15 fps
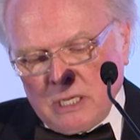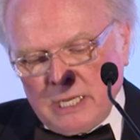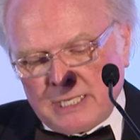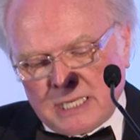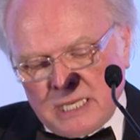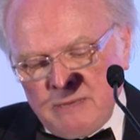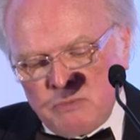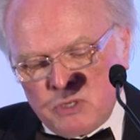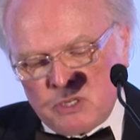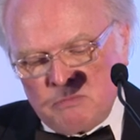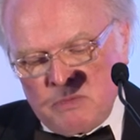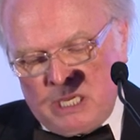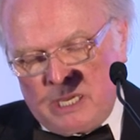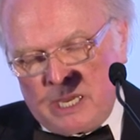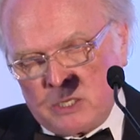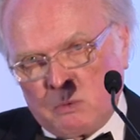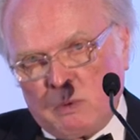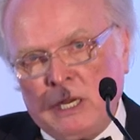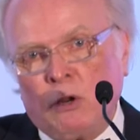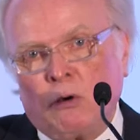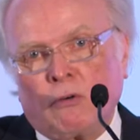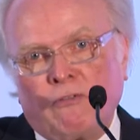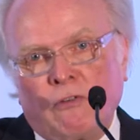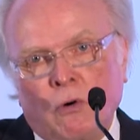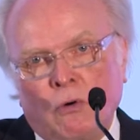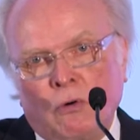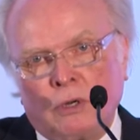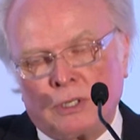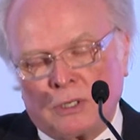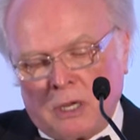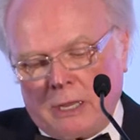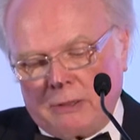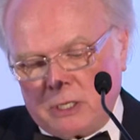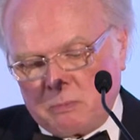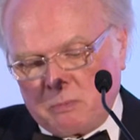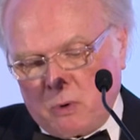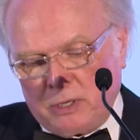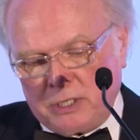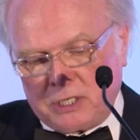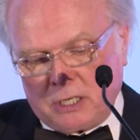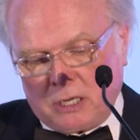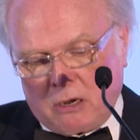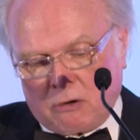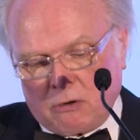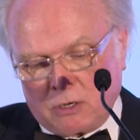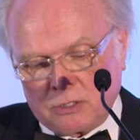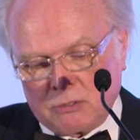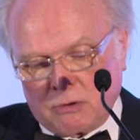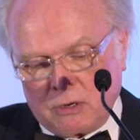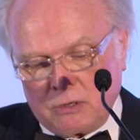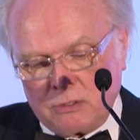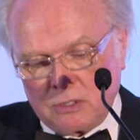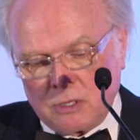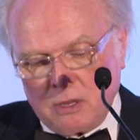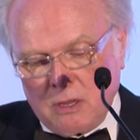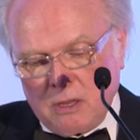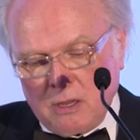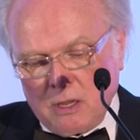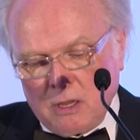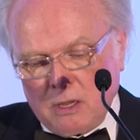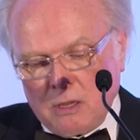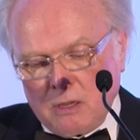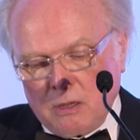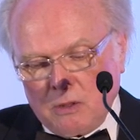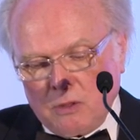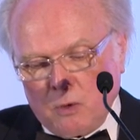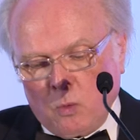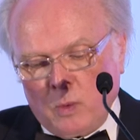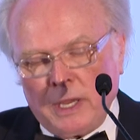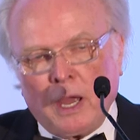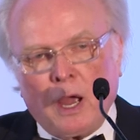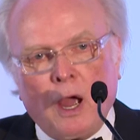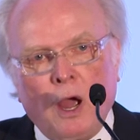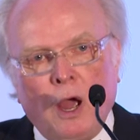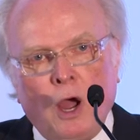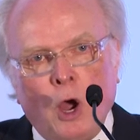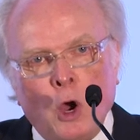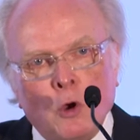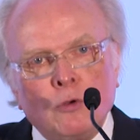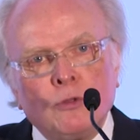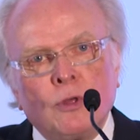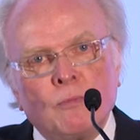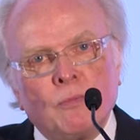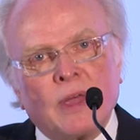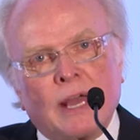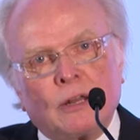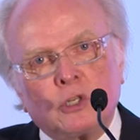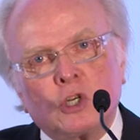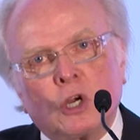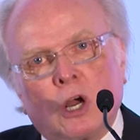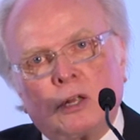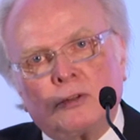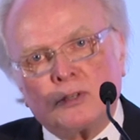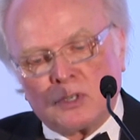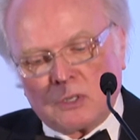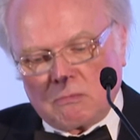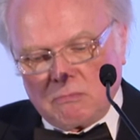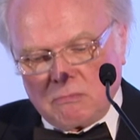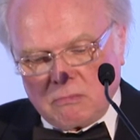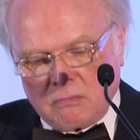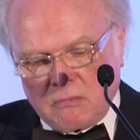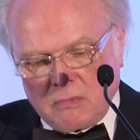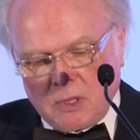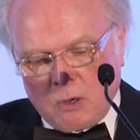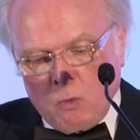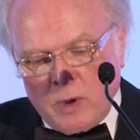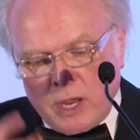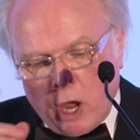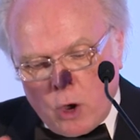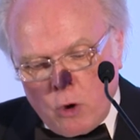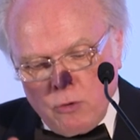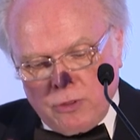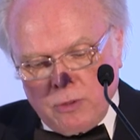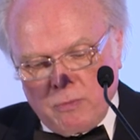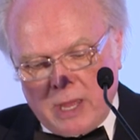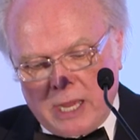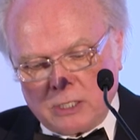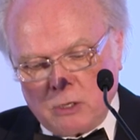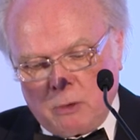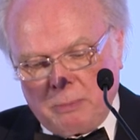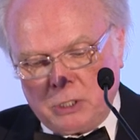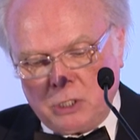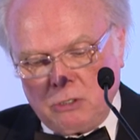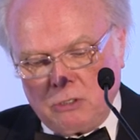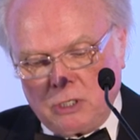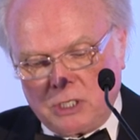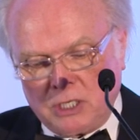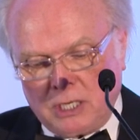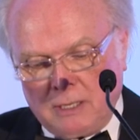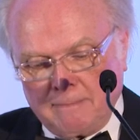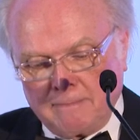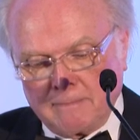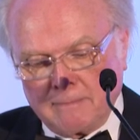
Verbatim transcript: it seems to me, as we look forward at this point in our crossroads, that we owe them that chance. We owe them that opportunity.